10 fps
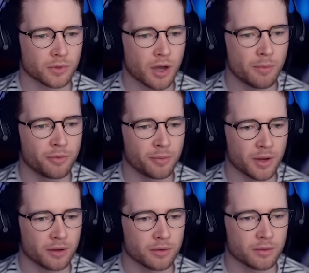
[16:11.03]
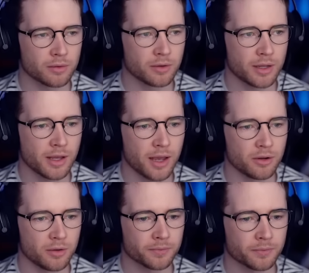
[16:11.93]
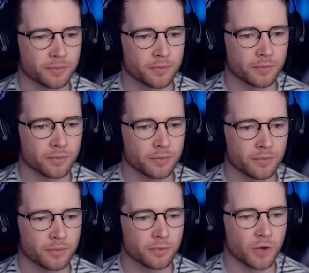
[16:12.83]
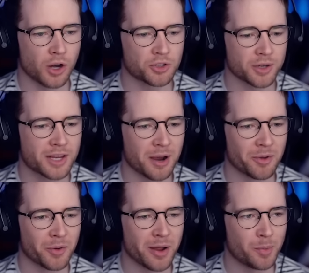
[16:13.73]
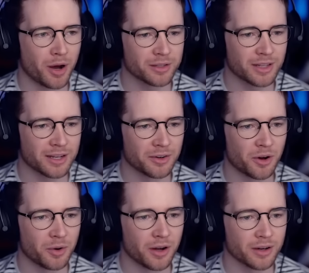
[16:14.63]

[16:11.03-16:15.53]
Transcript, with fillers: Come for me. I dare you. Oh, I tried to get one the way past. That did not work.